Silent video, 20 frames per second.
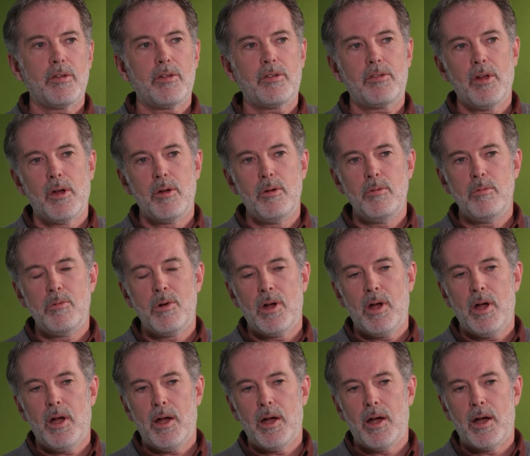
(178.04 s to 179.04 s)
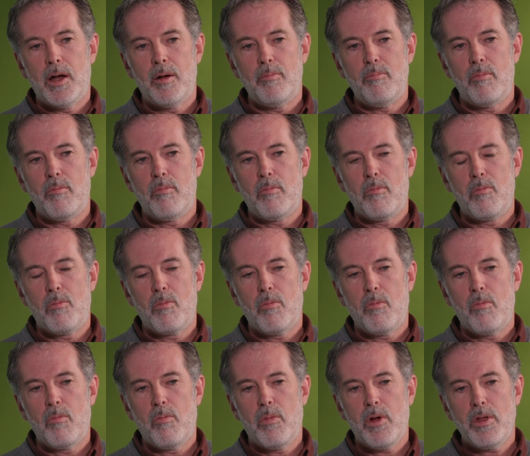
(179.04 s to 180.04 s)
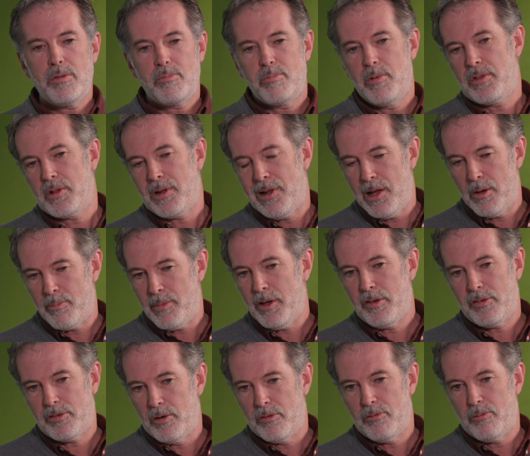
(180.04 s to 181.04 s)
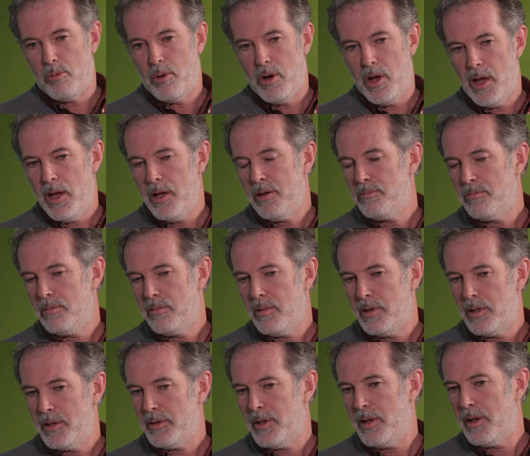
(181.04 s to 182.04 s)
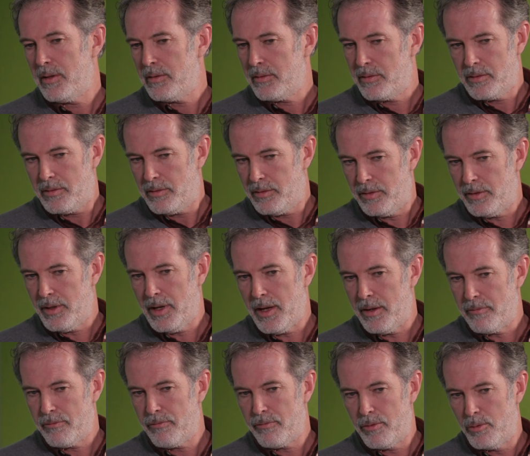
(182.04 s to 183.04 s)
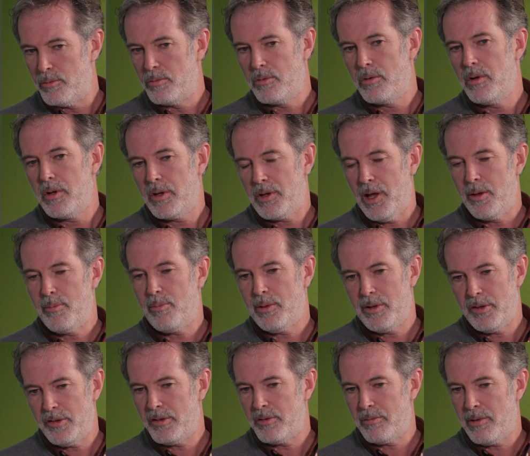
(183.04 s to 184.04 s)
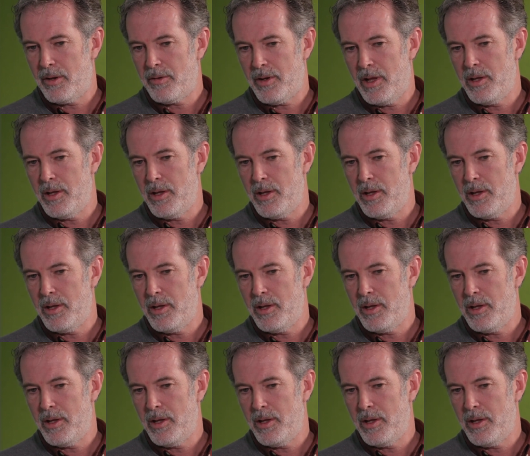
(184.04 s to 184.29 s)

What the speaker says: so with cloud-based software that should have full capabilities around